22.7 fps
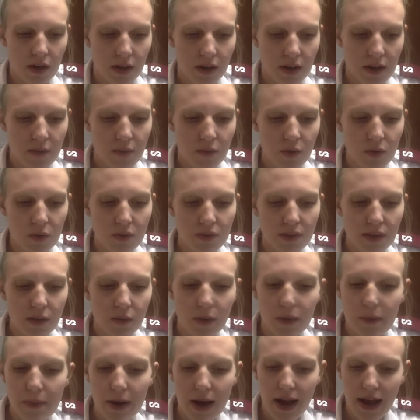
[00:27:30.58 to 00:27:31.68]
It moved and
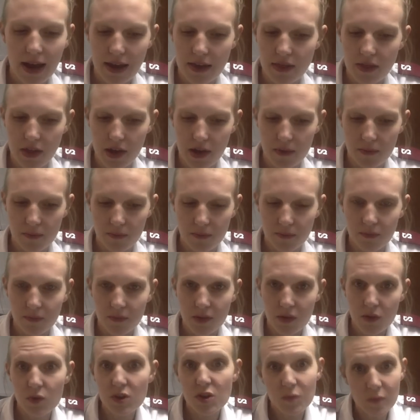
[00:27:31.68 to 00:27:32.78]
went behind them,
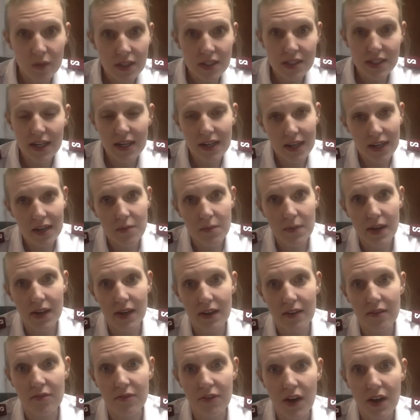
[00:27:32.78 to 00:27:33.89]
which means that it had been
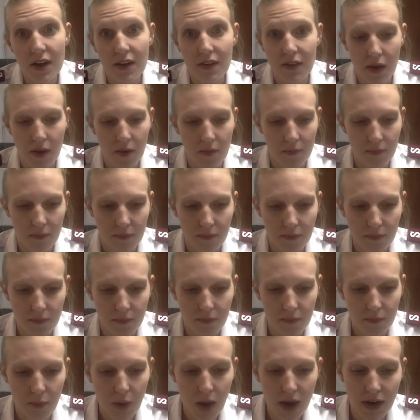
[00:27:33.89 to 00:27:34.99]
in front of them
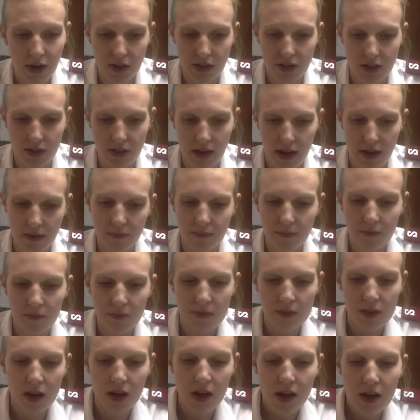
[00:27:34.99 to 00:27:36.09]
prior to that.
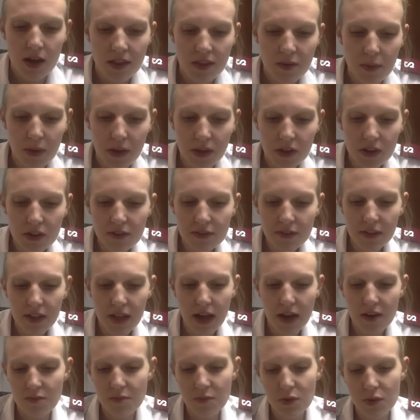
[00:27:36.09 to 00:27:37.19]
The pillar of
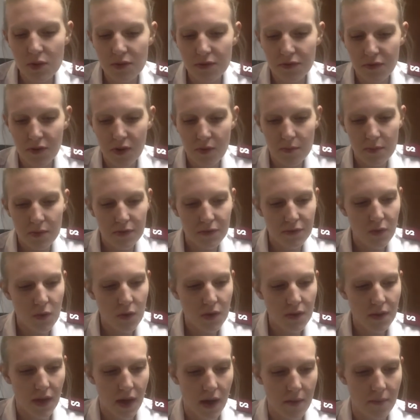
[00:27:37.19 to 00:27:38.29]
cloud moved from
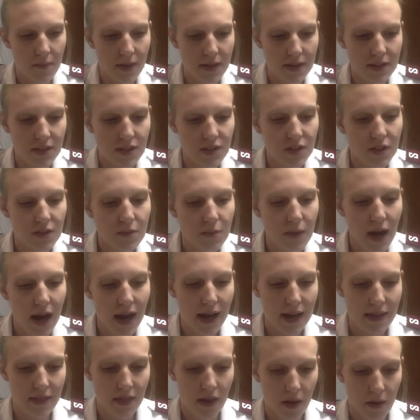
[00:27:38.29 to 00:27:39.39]
before them and stood
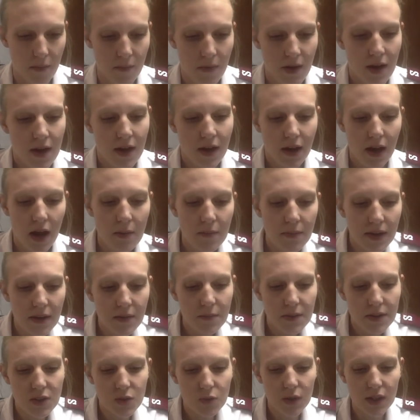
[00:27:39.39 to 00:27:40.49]
behind them, coming
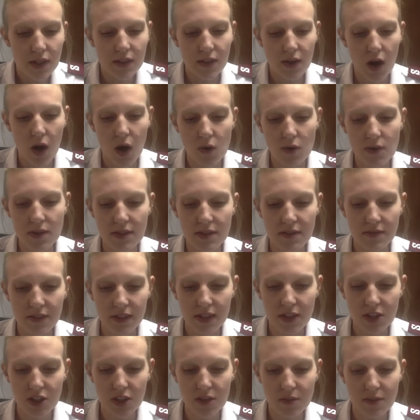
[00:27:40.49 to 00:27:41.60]
between the host of
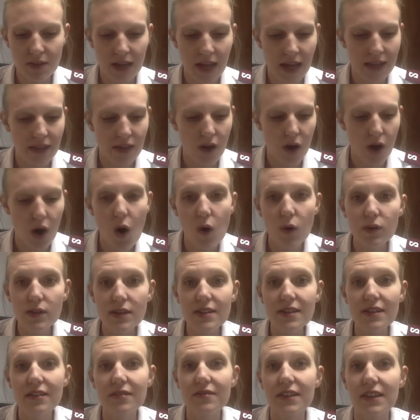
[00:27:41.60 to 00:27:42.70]
Egypt and the
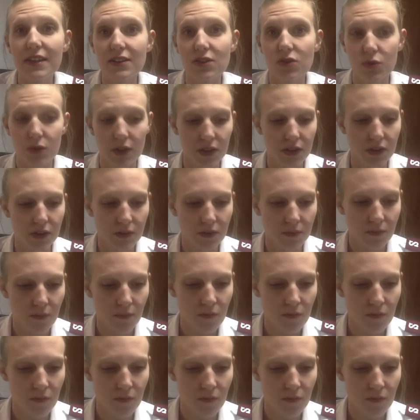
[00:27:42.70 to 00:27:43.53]
host of Israel.